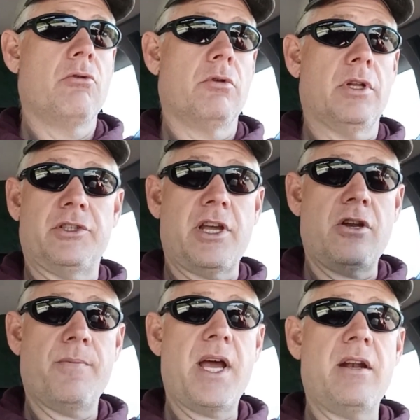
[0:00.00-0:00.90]
Let's say
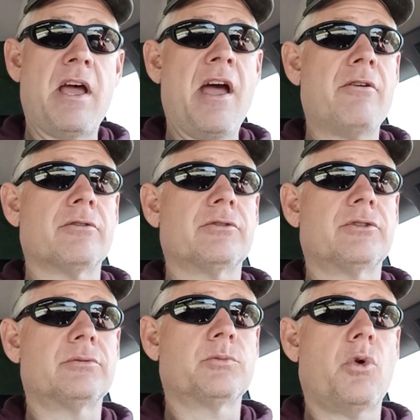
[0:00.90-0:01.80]
you're buying a
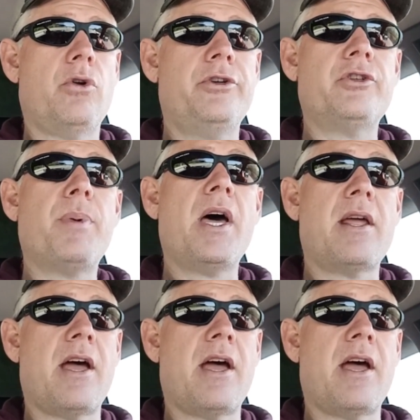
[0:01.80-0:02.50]
house, or you just bought